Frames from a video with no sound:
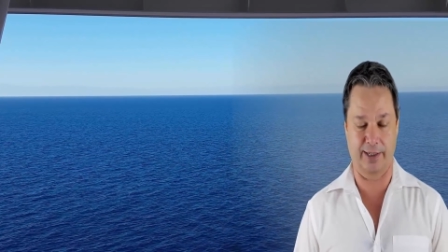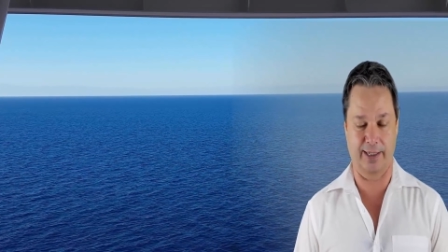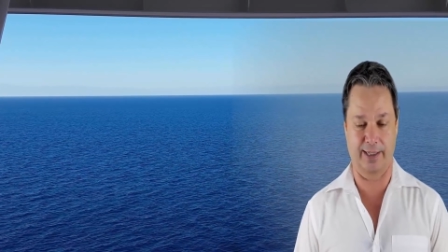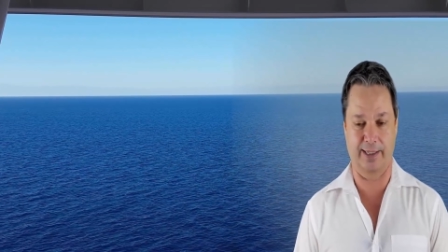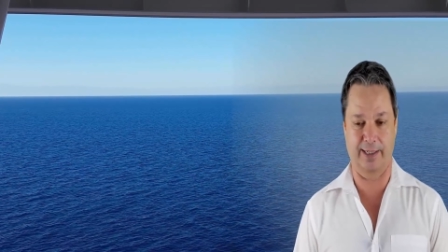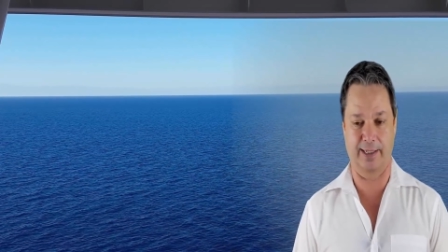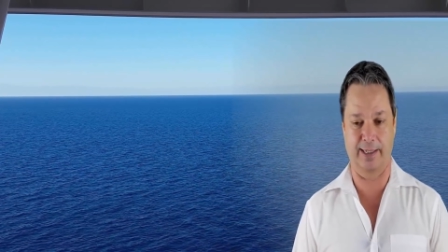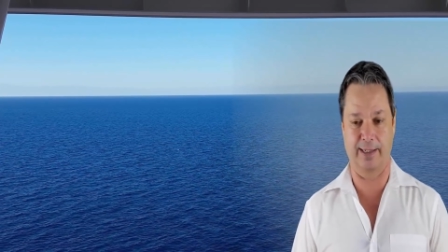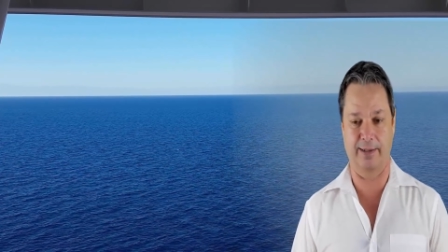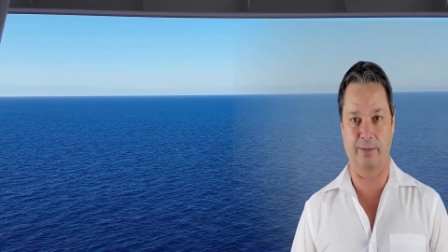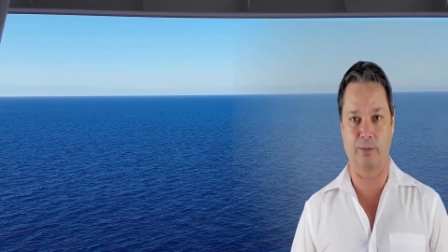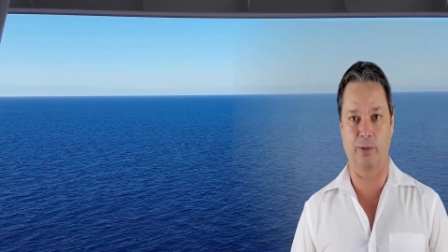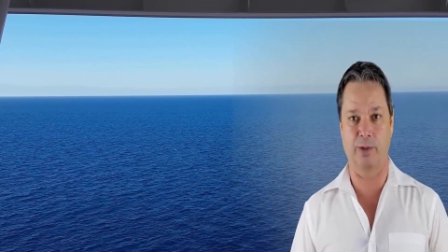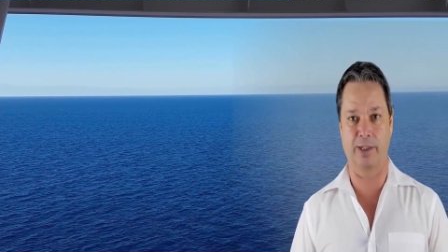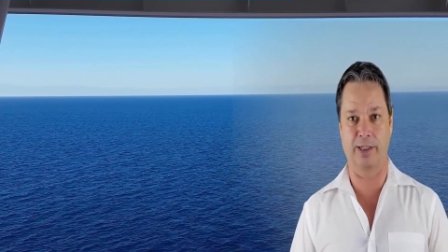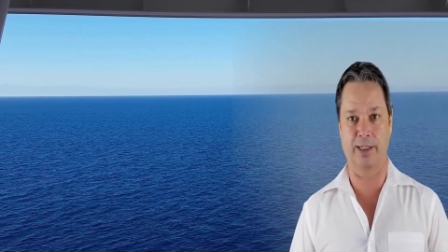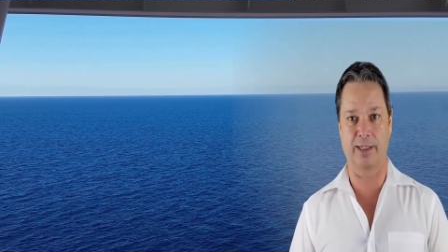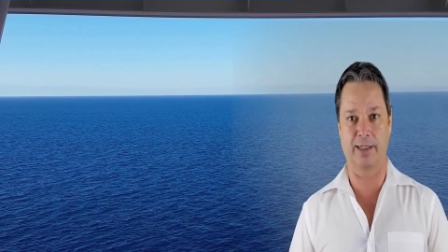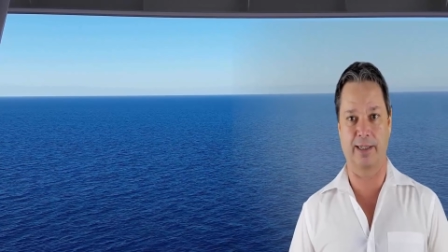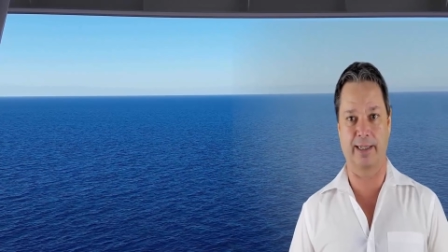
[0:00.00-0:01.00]
It's it
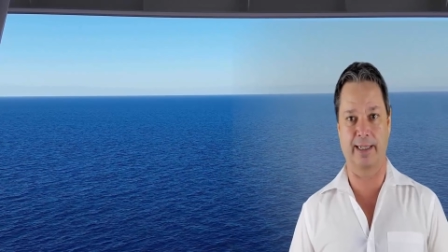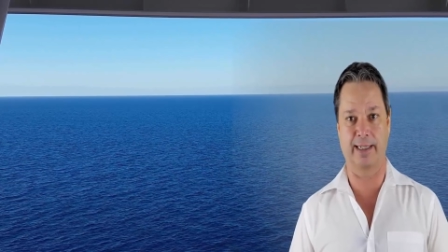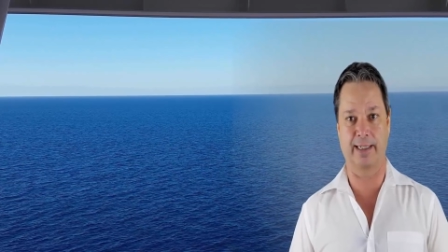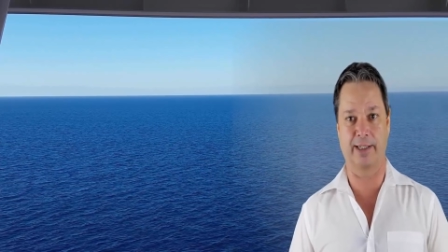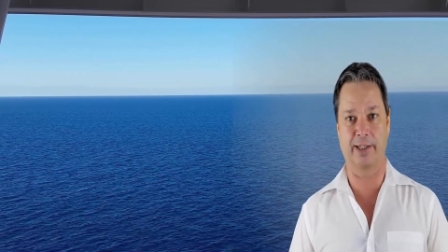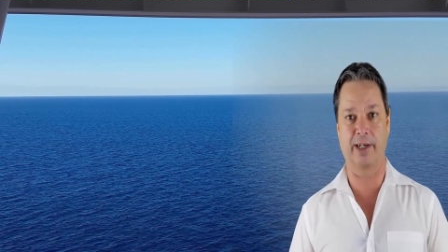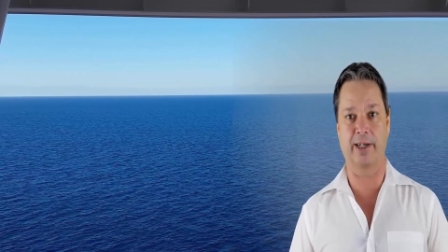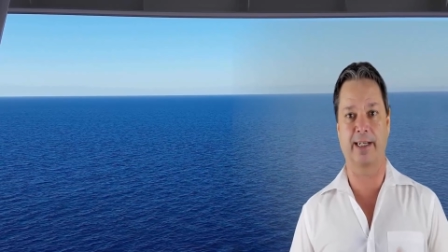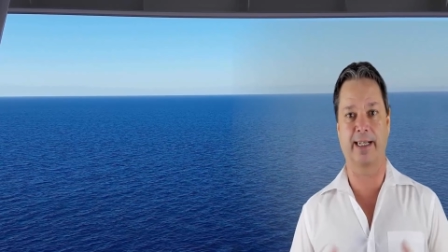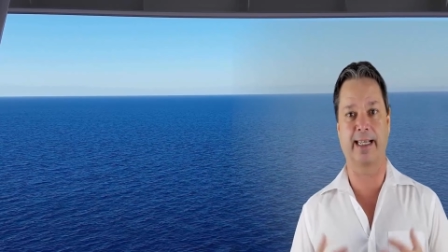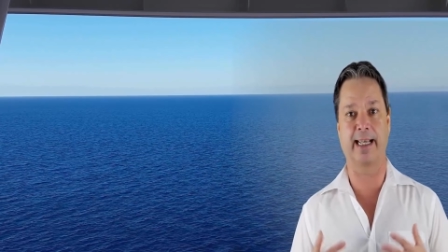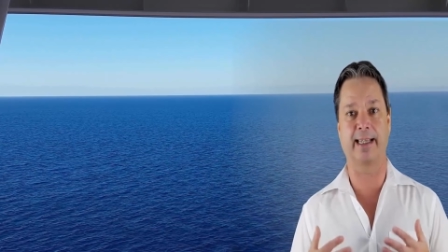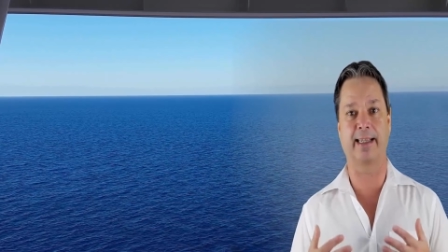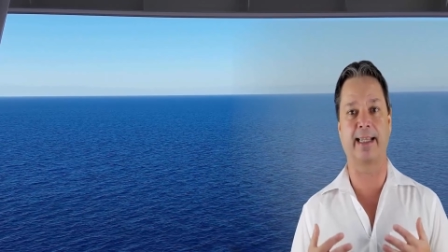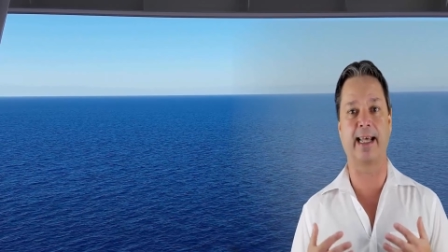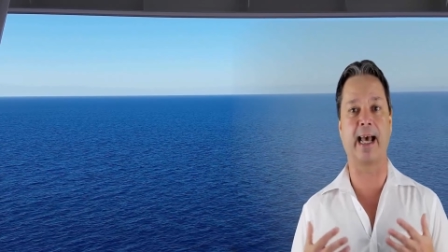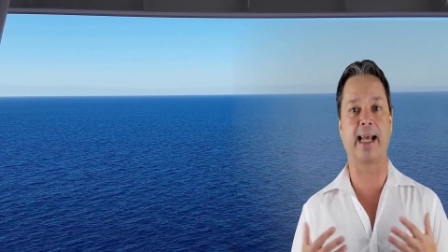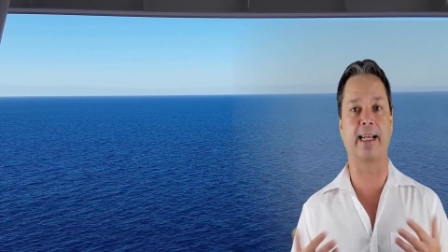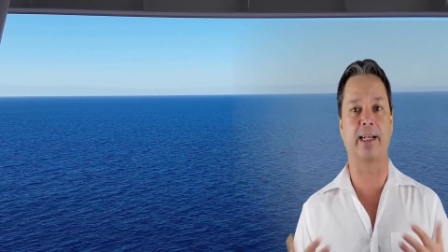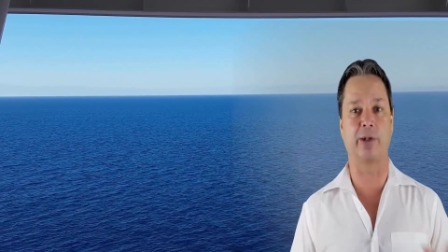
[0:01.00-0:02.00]
was it started to get
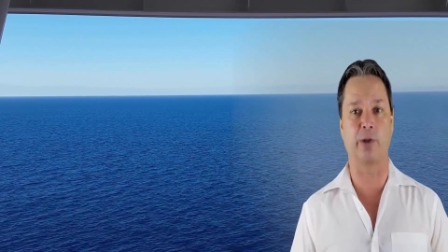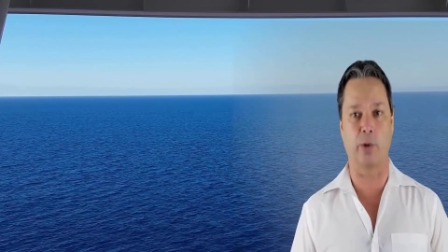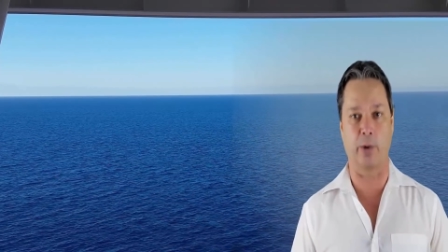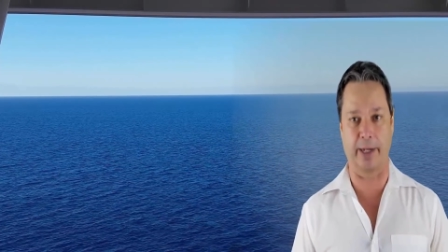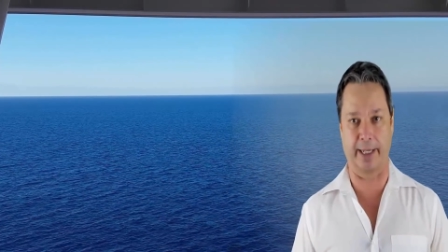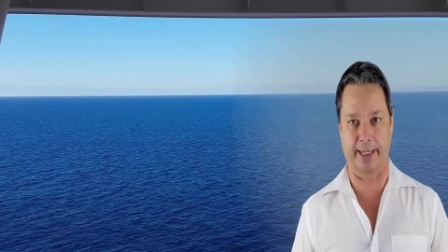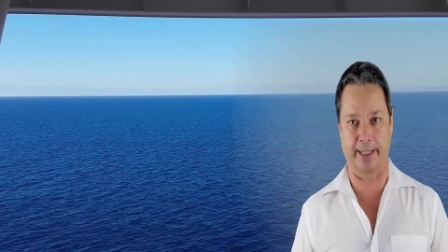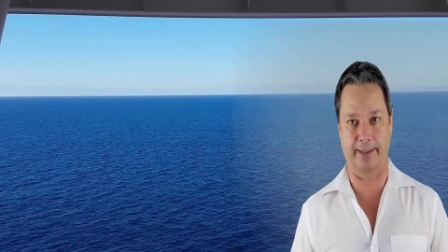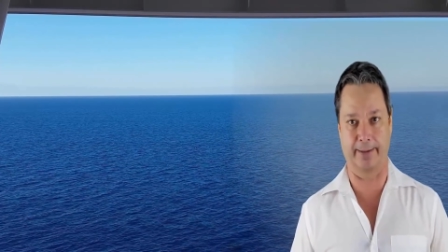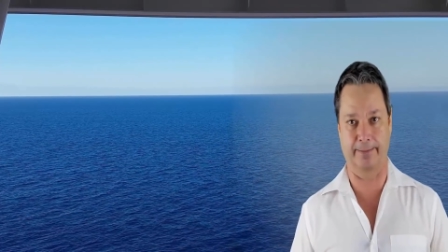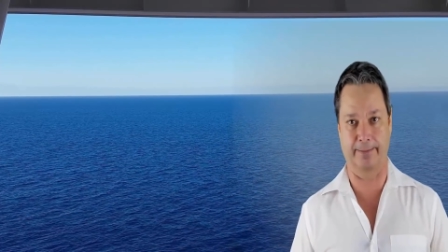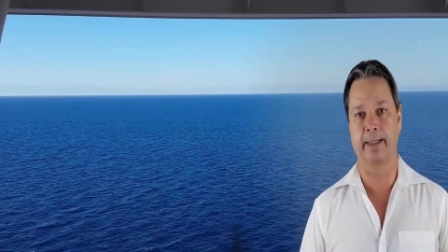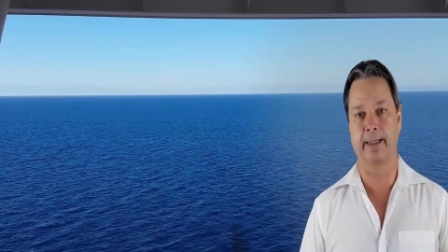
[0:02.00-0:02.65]
that annoying.